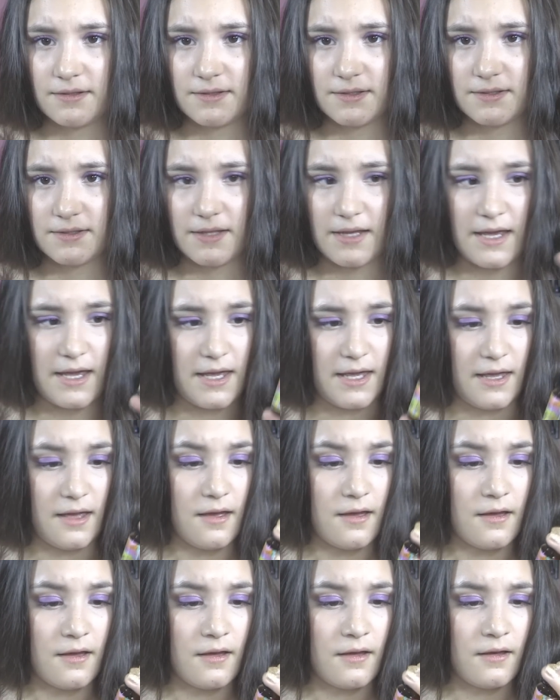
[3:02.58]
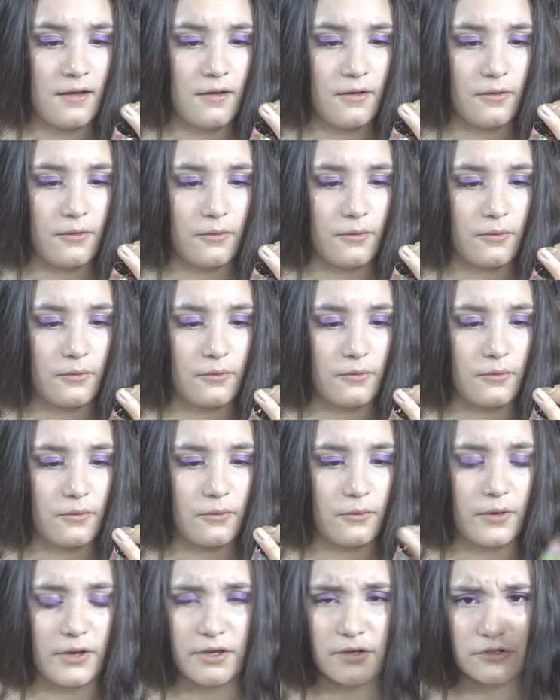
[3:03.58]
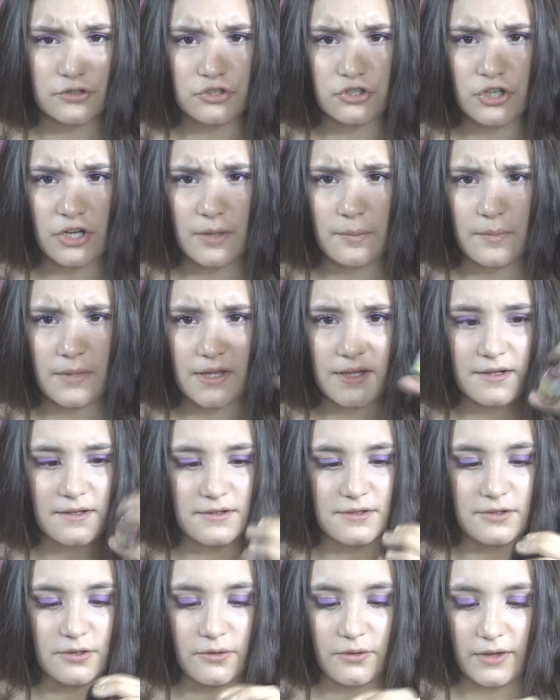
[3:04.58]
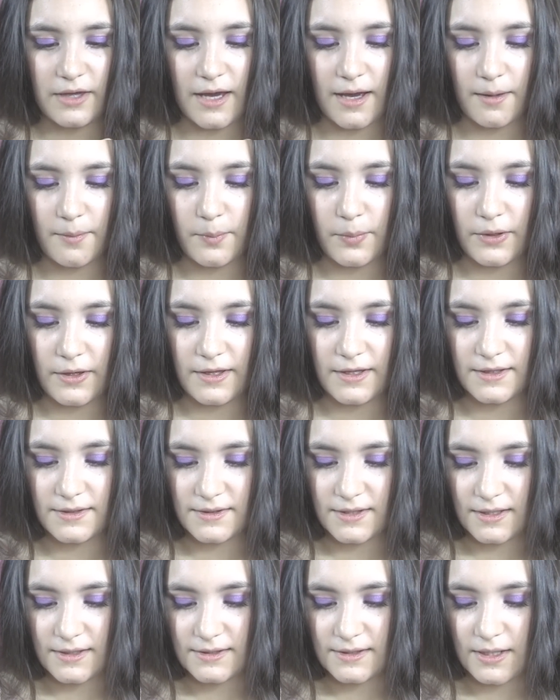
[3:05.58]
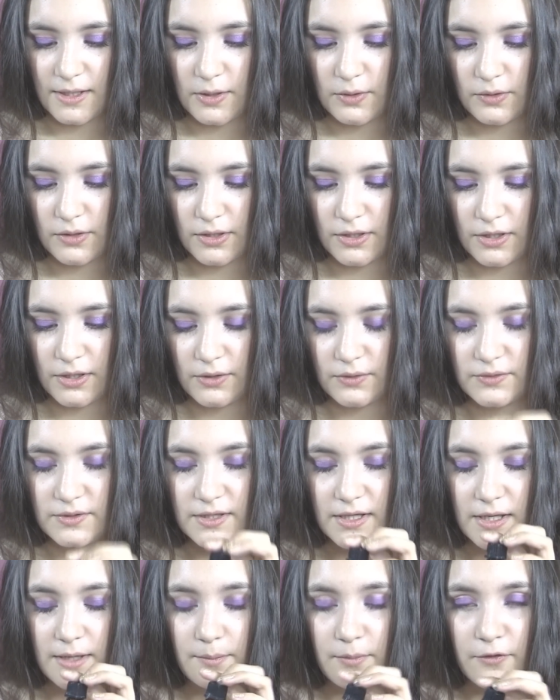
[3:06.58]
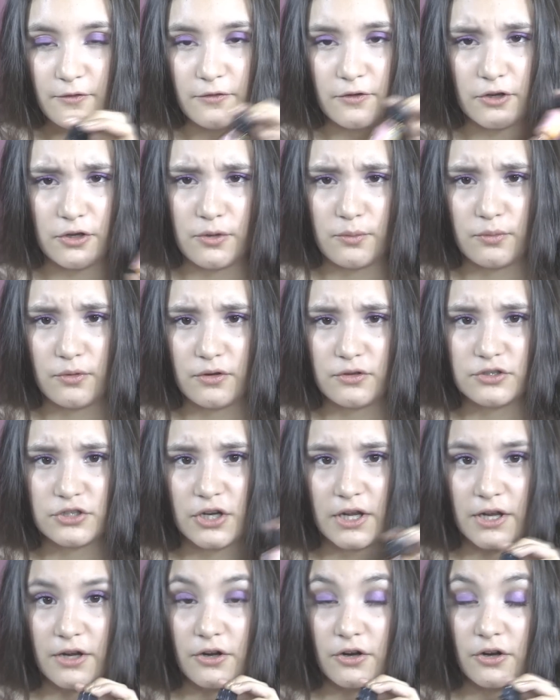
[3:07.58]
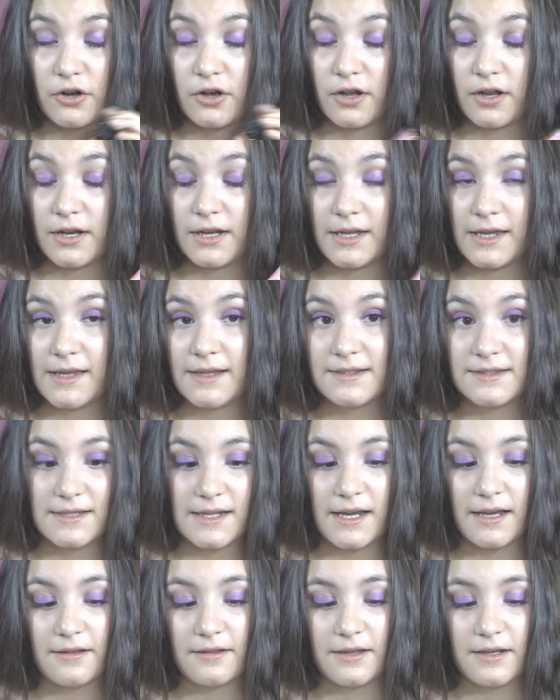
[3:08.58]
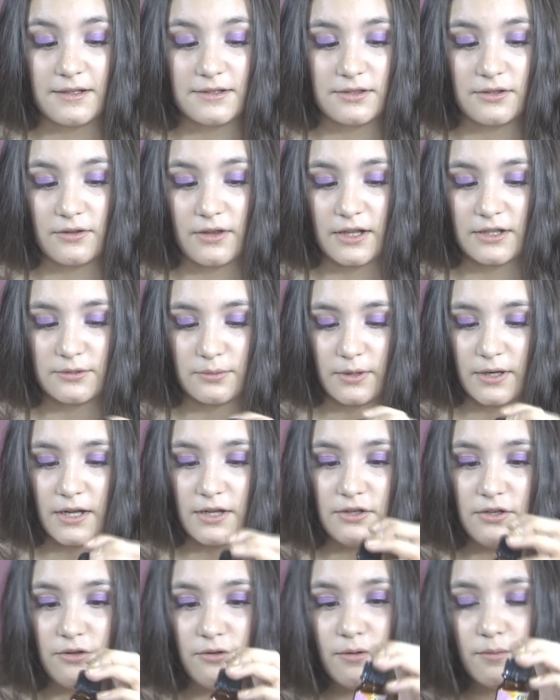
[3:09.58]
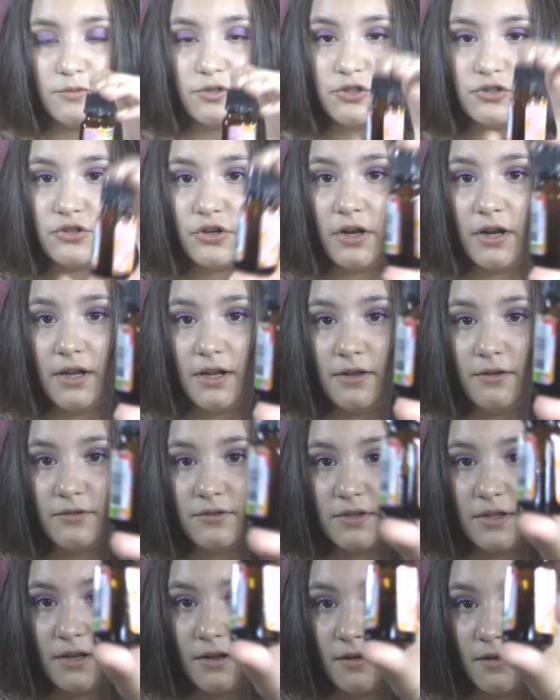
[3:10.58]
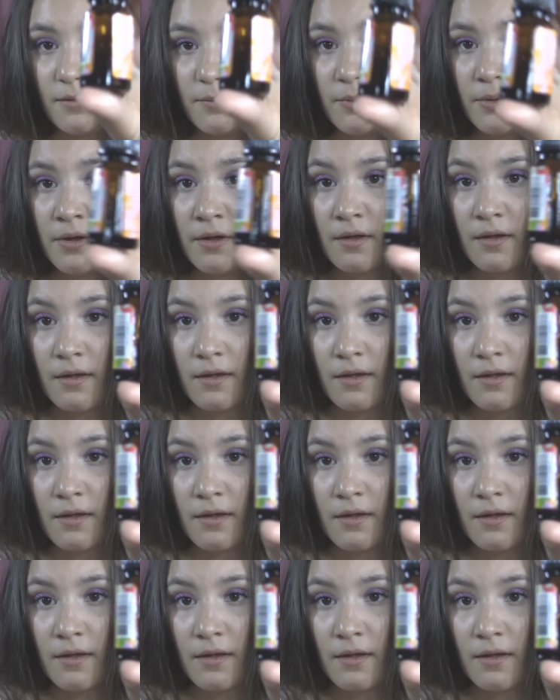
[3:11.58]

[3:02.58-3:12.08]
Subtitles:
this is a oil treatment, so yeah, but it says that you can use it before you blow dry or on heat styling, so that's what I do. I'm just trying to use it up.